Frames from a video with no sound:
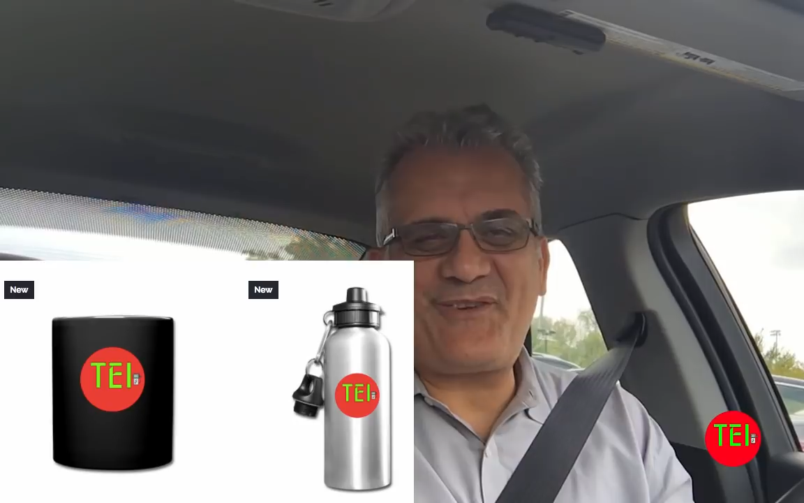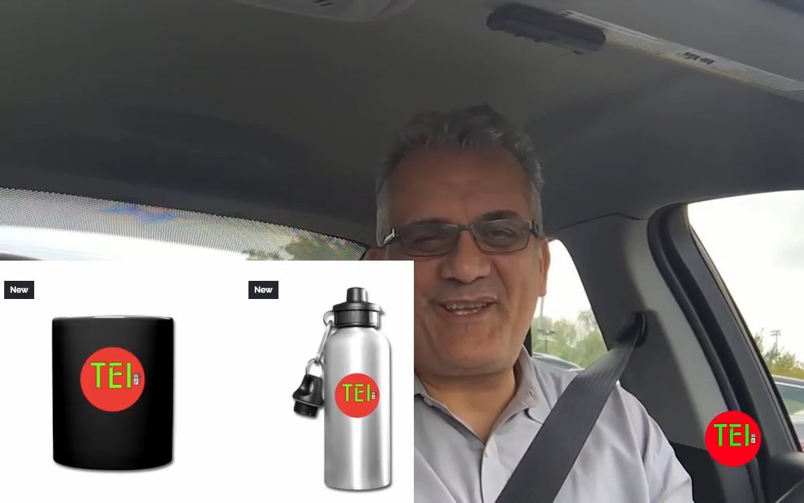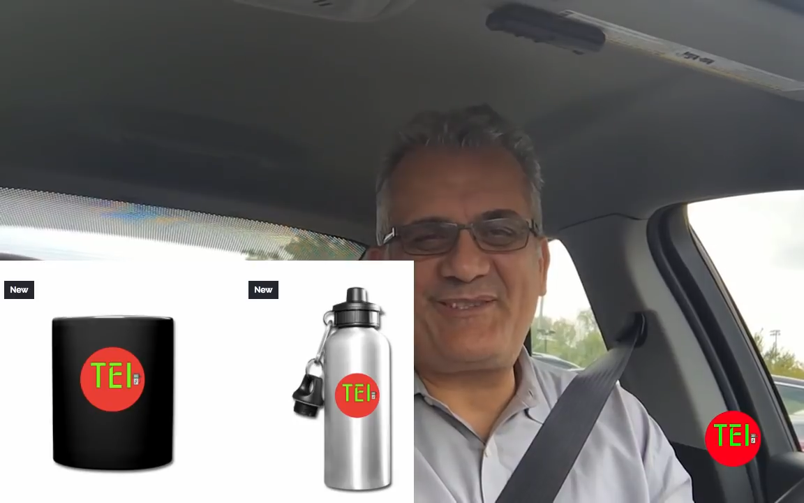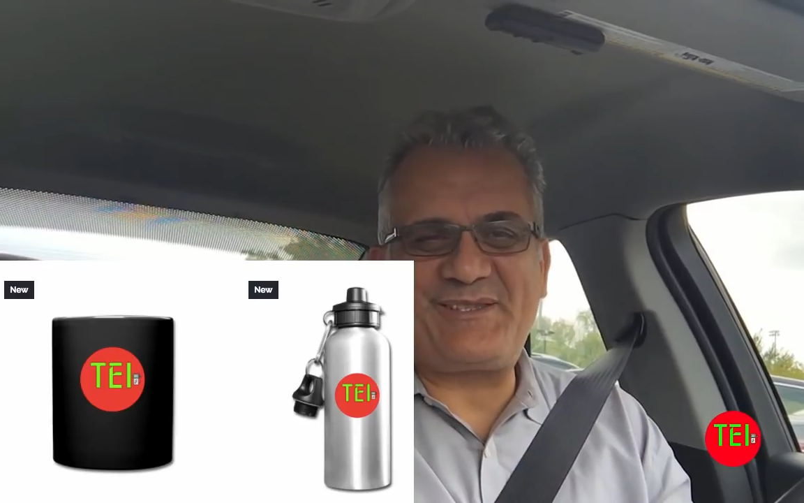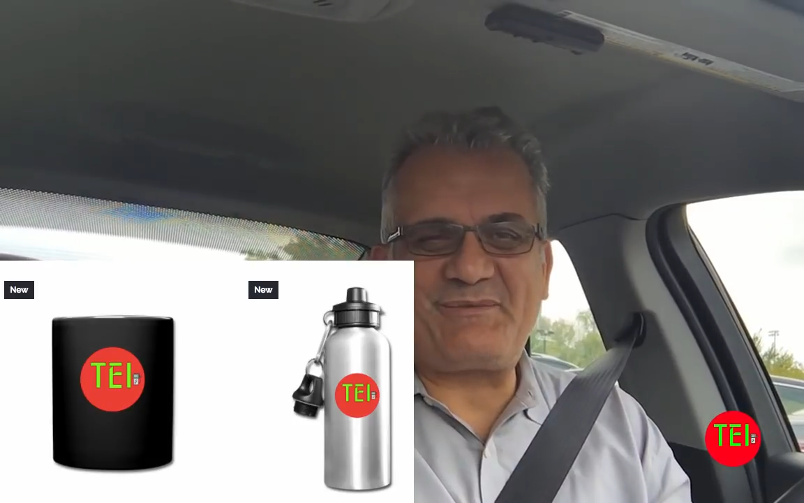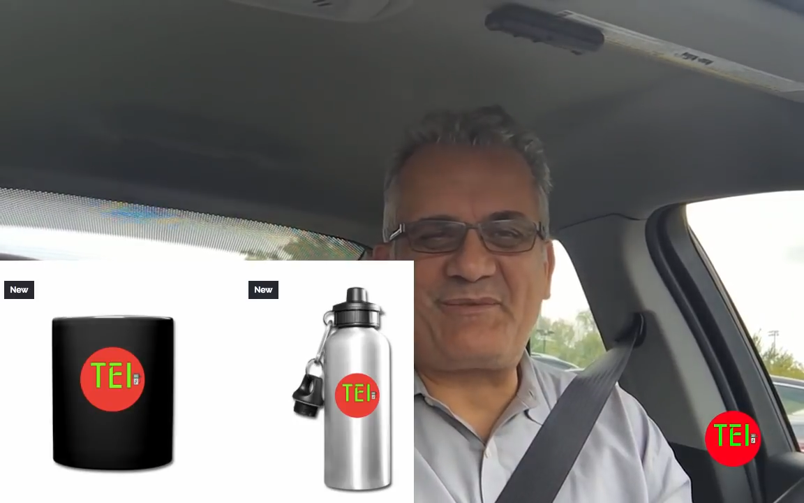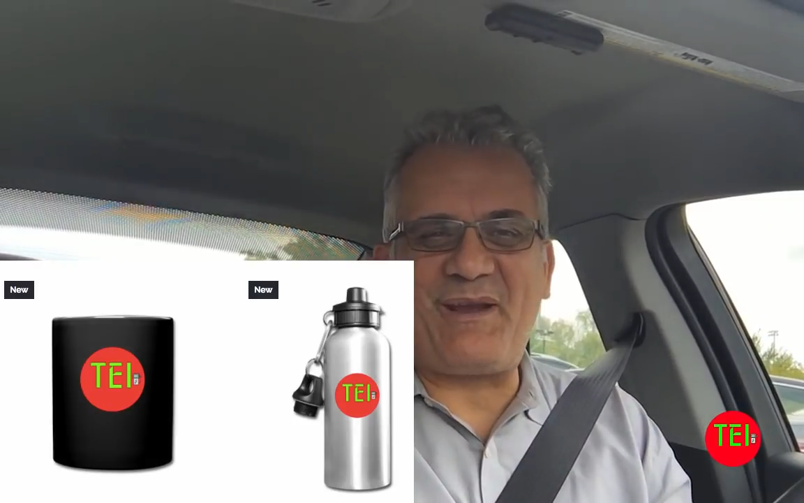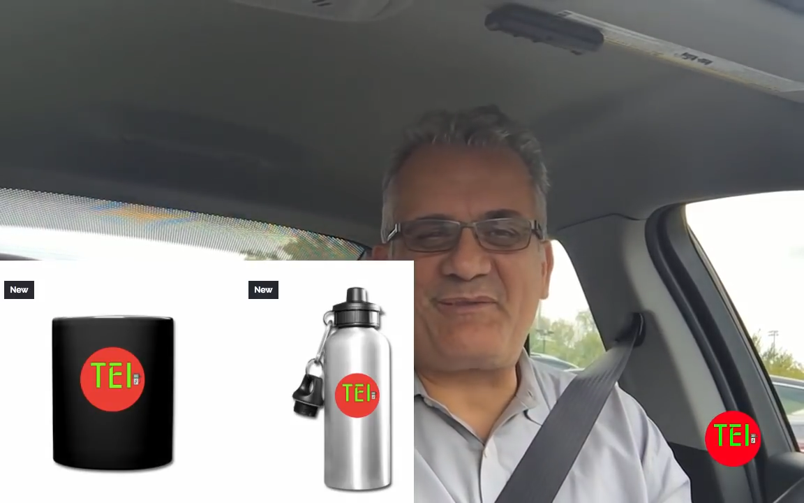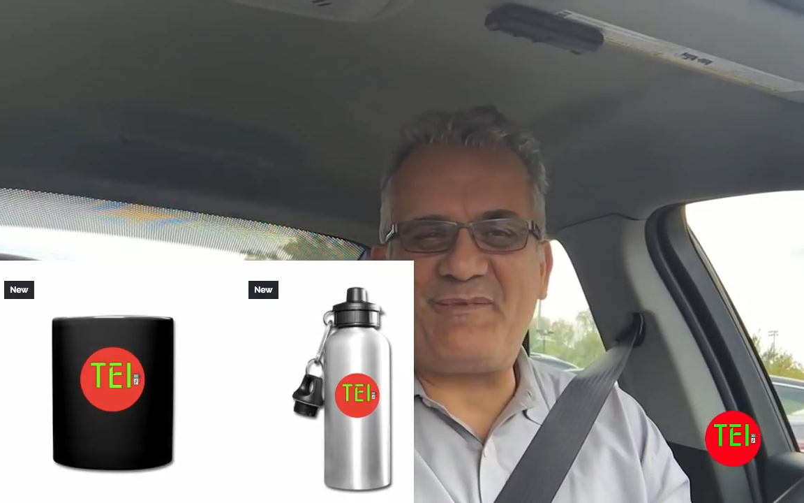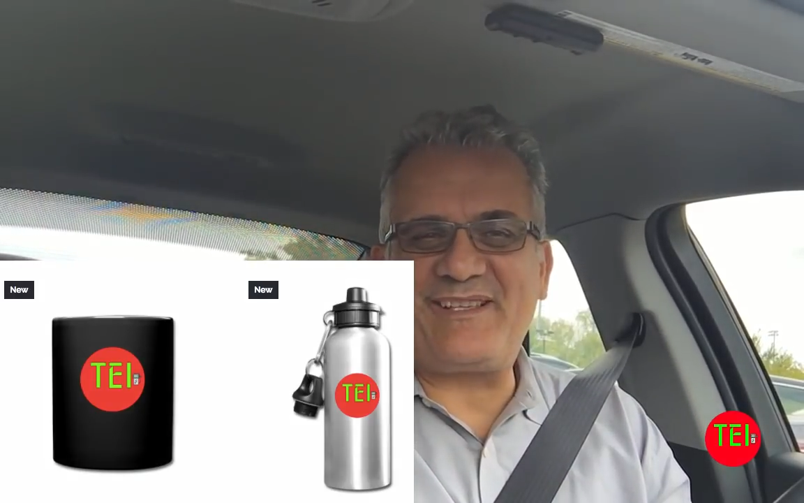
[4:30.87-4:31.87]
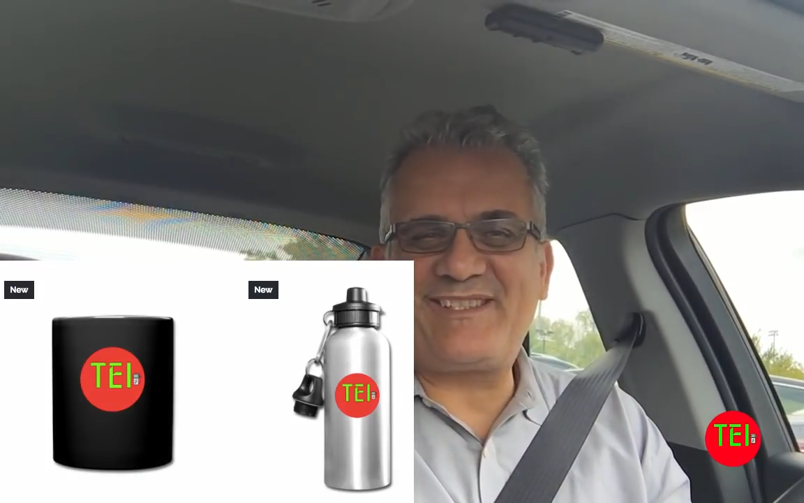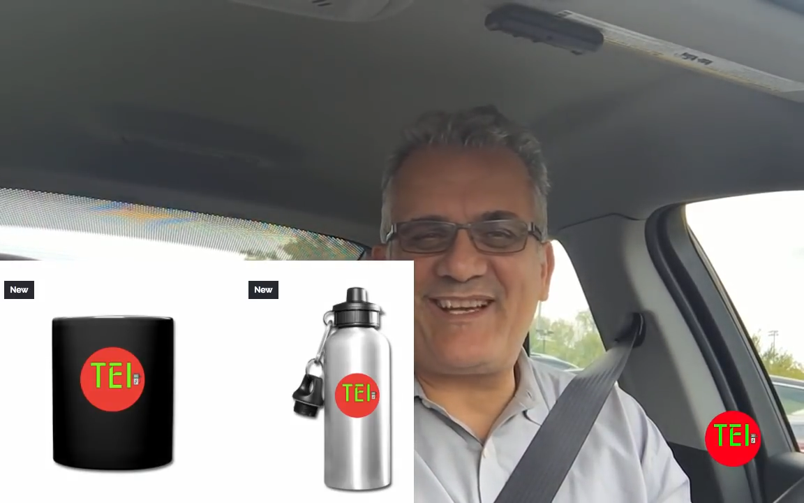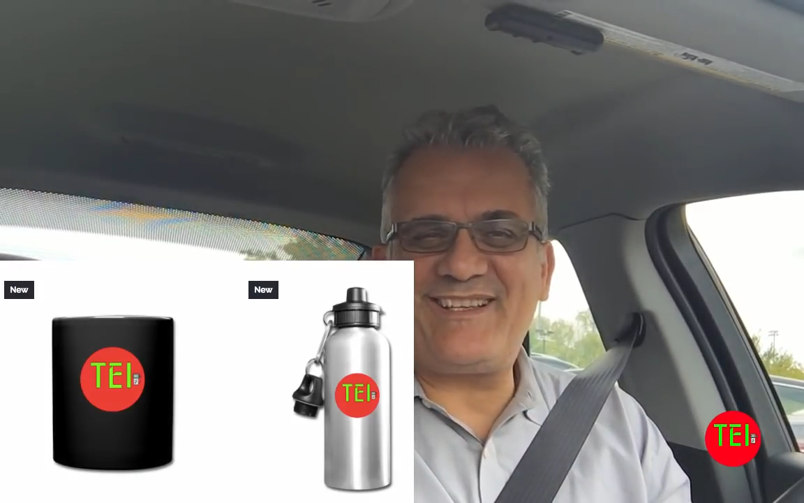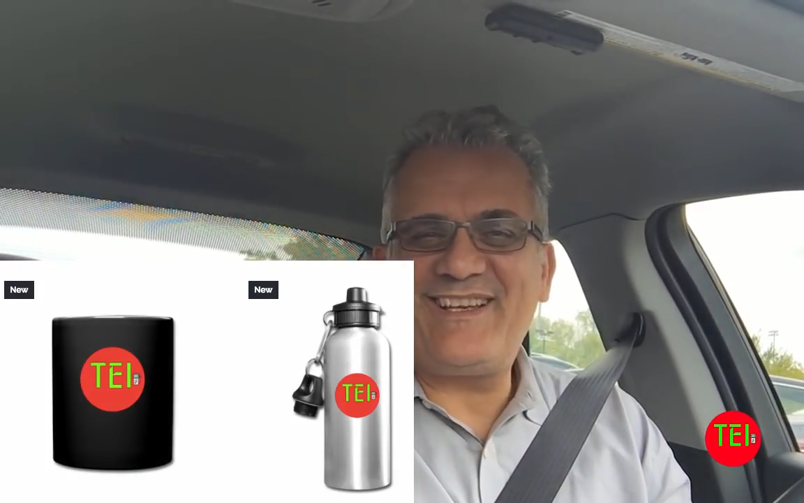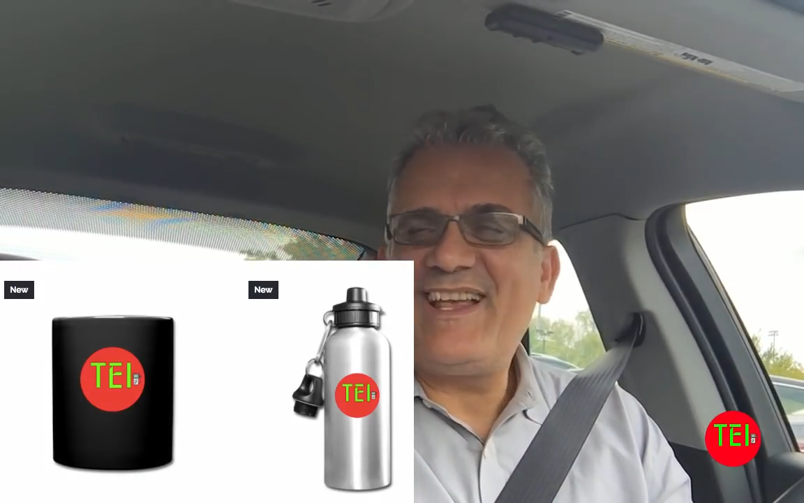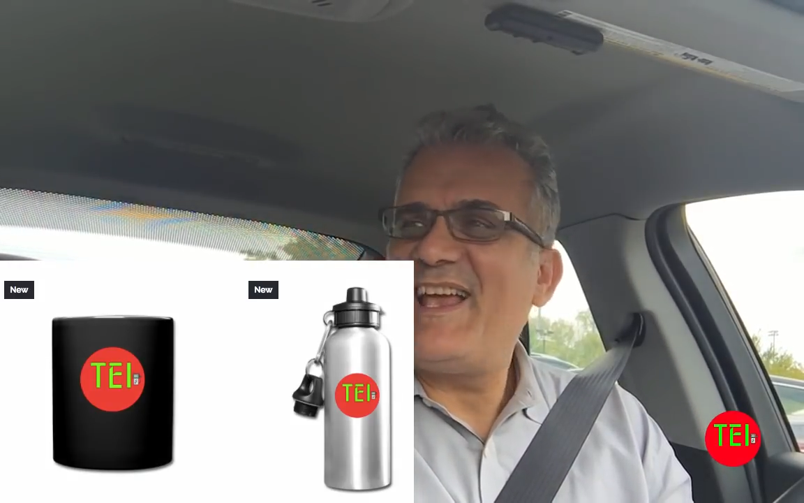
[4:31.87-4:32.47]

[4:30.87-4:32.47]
forget to subscribe to my channel.